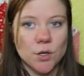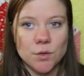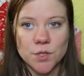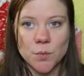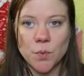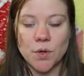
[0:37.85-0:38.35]

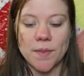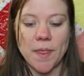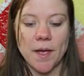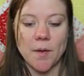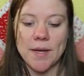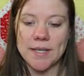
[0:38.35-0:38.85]
go
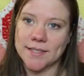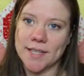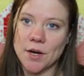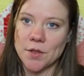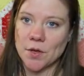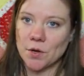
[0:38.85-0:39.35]
support them
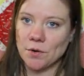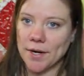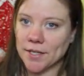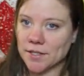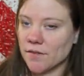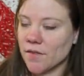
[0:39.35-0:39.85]
as they are the
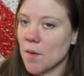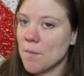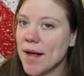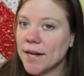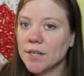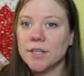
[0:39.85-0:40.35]
creators of
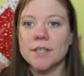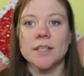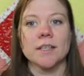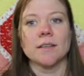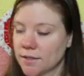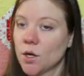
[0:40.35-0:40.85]
that
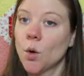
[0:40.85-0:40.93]
pattern.